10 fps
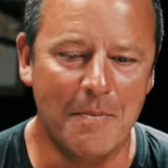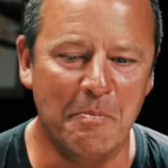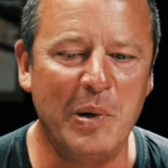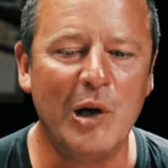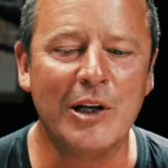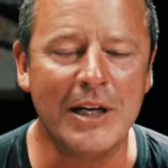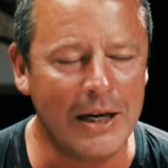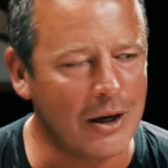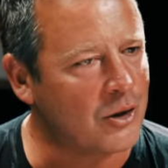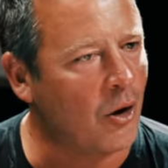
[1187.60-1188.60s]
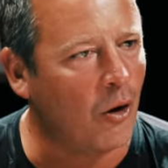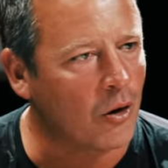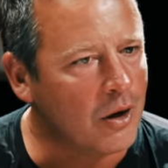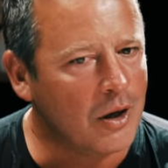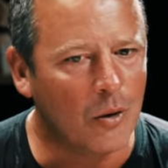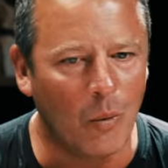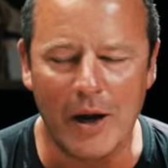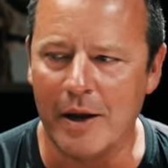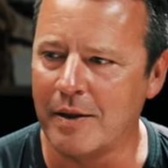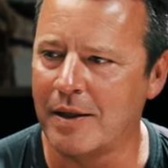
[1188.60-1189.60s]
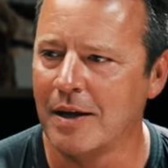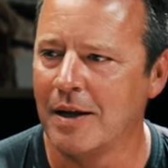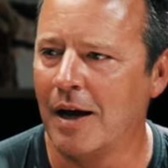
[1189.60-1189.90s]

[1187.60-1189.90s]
burdening a dog with,